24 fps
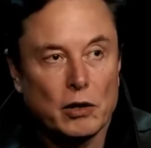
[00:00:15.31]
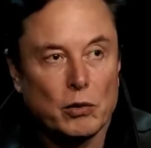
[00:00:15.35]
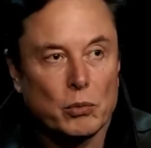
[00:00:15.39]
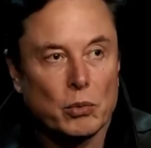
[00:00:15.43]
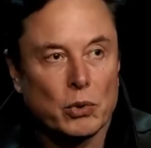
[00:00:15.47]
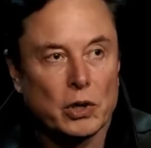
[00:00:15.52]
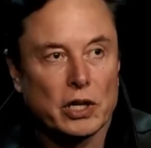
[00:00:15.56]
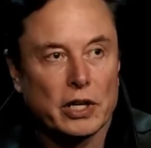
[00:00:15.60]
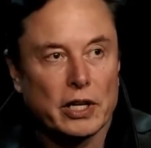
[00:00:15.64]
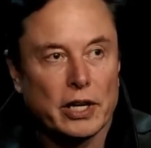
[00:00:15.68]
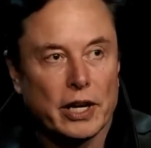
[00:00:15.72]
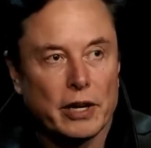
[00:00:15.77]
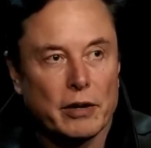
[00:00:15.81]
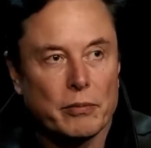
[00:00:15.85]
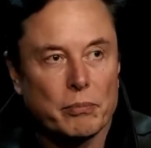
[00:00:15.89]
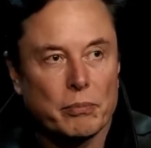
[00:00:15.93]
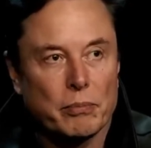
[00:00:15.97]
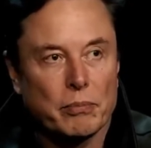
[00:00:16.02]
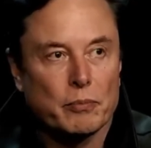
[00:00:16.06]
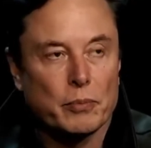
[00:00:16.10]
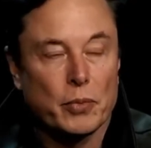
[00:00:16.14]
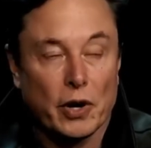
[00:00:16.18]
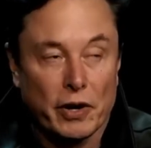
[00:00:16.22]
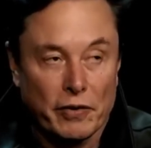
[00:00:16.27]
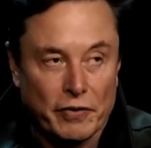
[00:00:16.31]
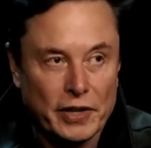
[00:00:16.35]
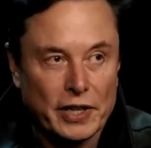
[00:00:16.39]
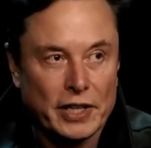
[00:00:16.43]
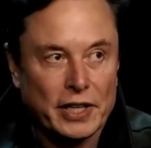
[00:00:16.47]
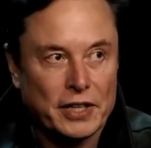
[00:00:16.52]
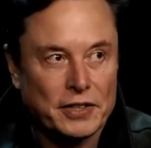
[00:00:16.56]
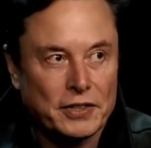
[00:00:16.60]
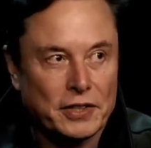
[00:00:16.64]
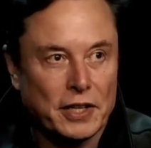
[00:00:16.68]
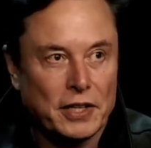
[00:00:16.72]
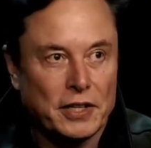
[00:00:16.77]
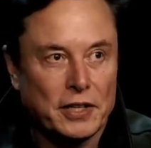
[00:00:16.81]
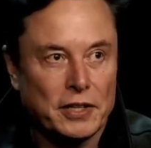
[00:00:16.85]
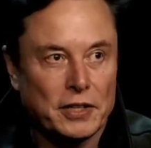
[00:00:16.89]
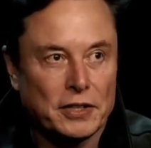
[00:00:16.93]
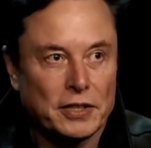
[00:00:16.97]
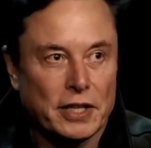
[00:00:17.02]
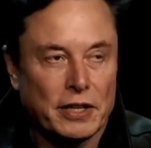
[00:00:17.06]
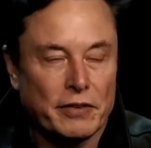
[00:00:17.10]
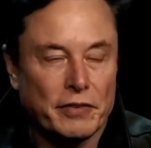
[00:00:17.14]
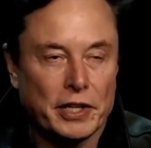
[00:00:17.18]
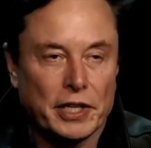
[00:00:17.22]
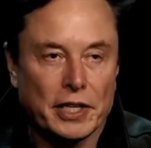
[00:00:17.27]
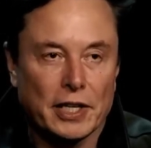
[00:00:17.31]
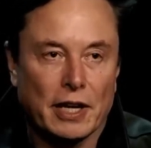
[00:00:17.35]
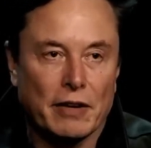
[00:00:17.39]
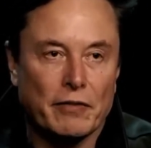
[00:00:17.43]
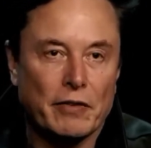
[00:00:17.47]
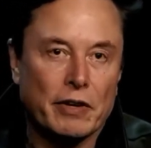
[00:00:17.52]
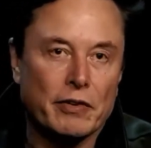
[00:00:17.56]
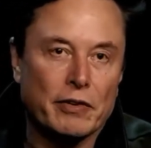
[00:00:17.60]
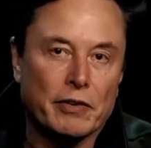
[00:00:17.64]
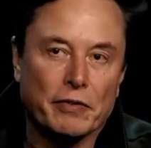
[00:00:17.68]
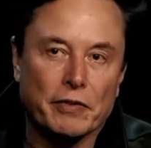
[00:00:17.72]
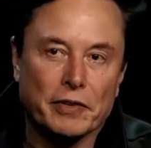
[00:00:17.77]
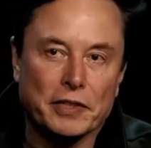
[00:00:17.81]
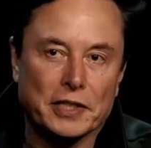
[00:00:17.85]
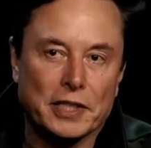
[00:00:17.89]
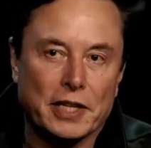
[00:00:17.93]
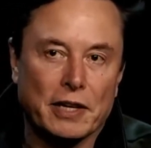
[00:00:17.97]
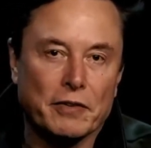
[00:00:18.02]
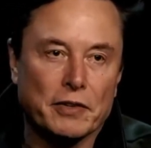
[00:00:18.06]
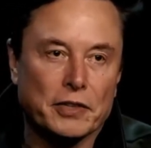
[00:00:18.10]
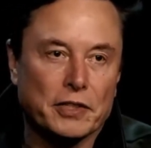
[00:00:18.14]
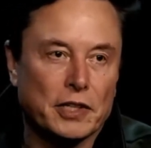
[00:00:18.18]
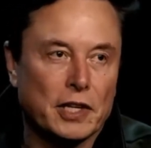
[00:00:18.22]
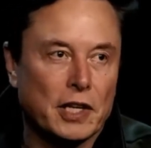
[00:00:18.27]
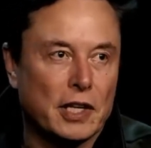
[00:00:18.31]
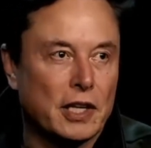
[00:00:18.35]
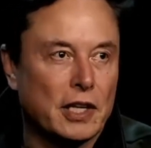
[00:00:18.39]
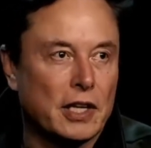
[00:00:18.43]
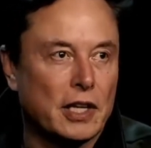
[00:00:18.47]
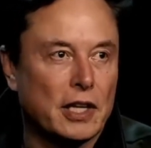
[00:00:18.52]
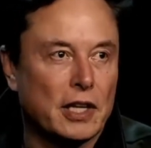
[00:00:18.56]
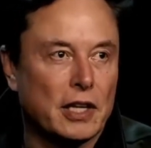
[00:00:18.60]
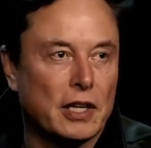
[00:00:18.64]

bed. At the same time, Elon Musk is talking about